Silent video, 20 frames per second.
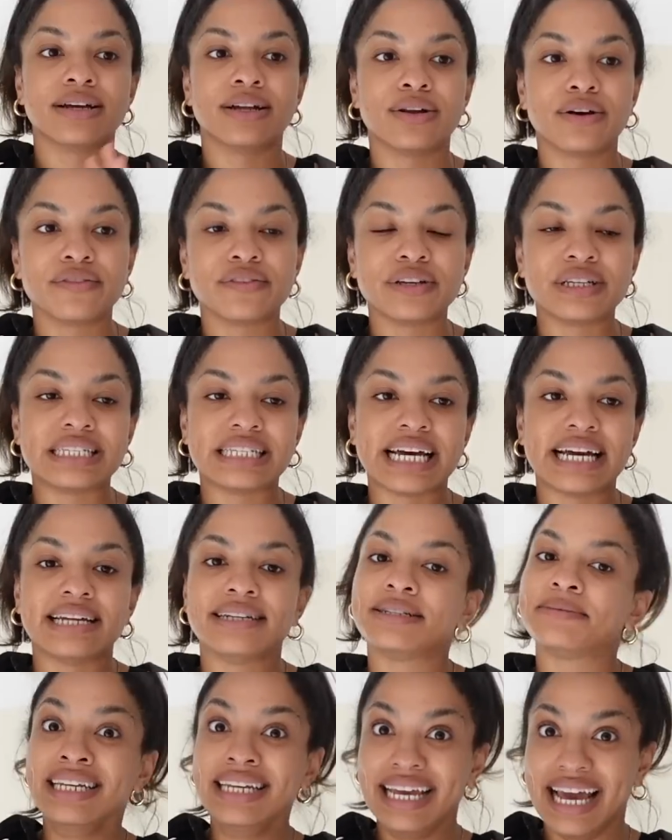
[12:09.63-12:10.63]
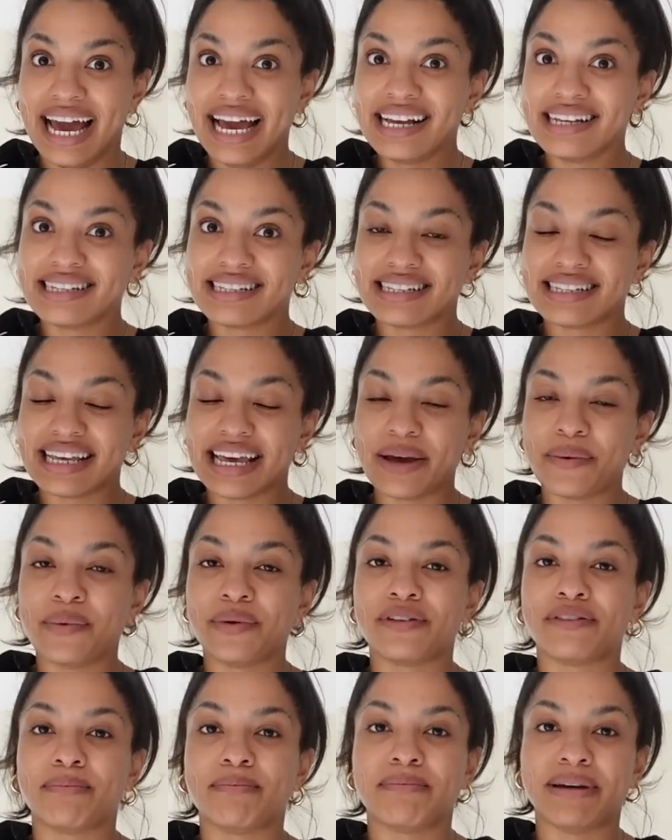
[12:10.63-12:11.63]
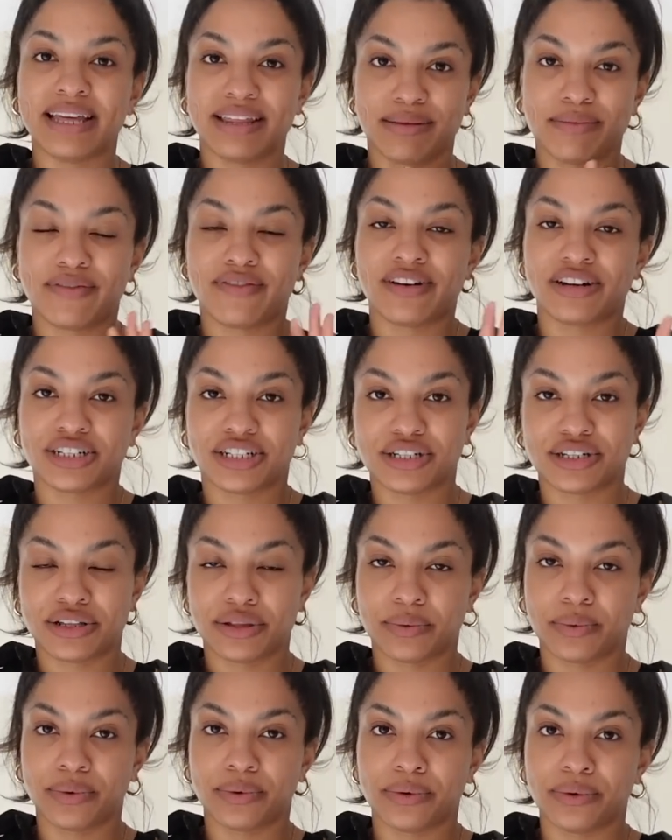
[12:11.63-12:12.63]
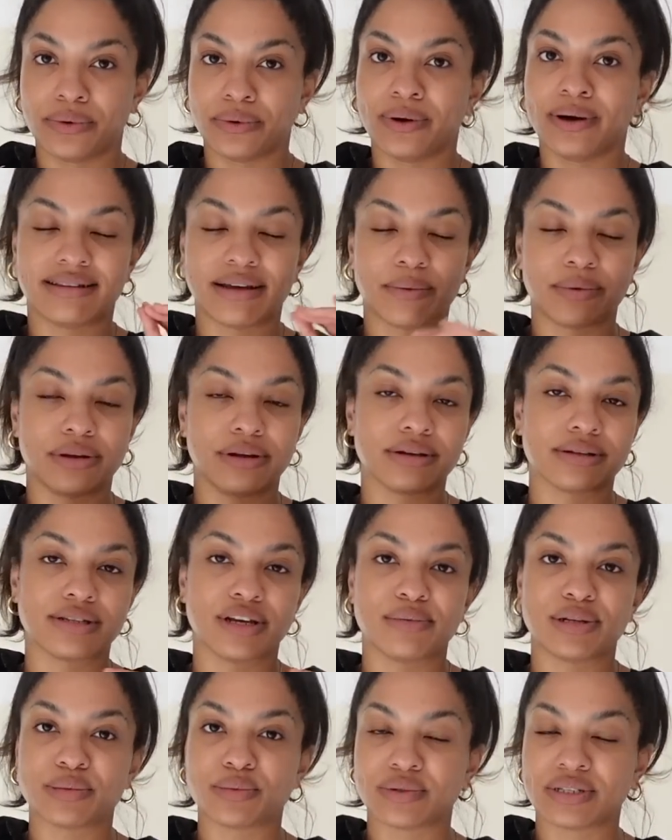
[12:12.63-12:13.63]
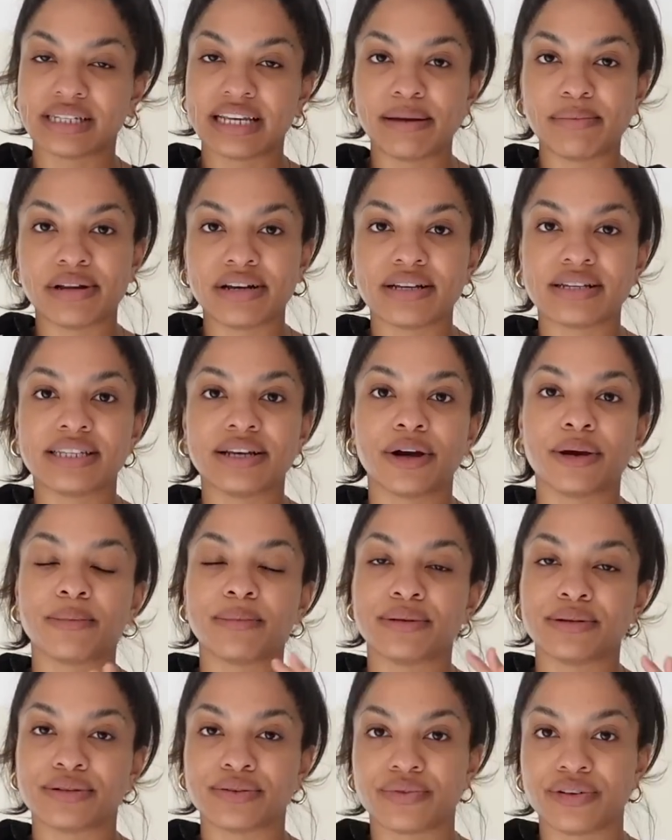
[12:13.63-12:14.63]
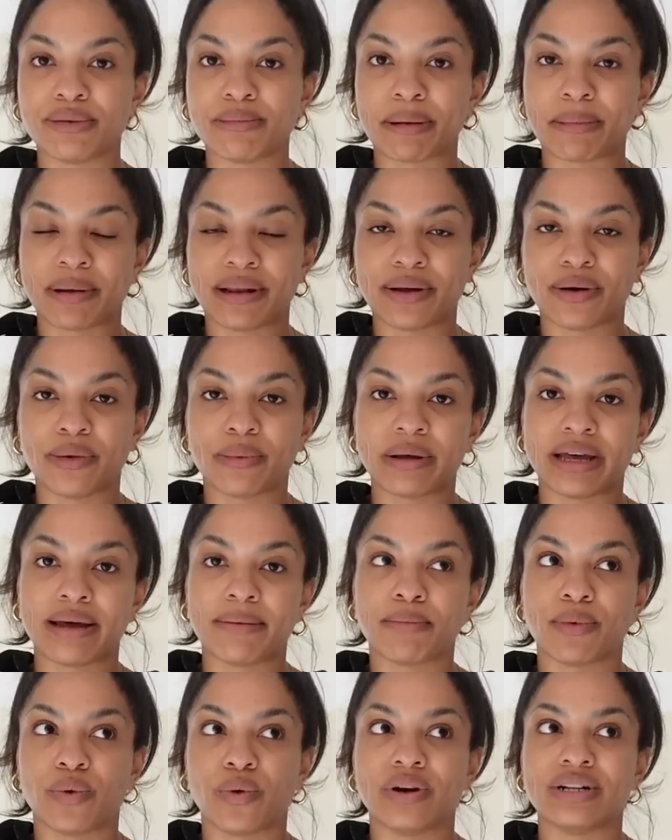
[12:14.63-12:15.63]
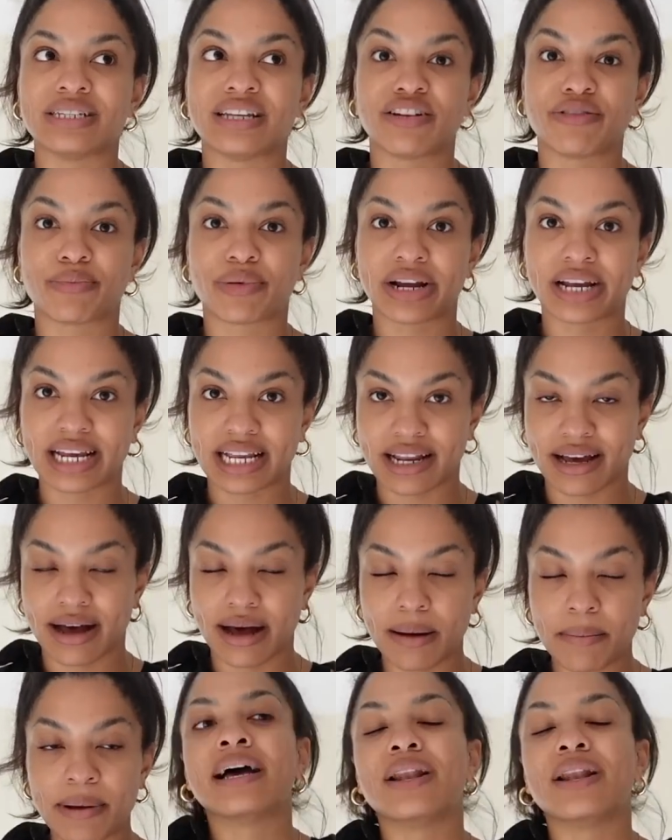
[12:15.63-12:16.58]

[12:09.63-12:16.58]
A lot of you said yes, it would make them flush into the wall, they would look so much more seamless, it opens the room up a little bit more instead of breaking it up.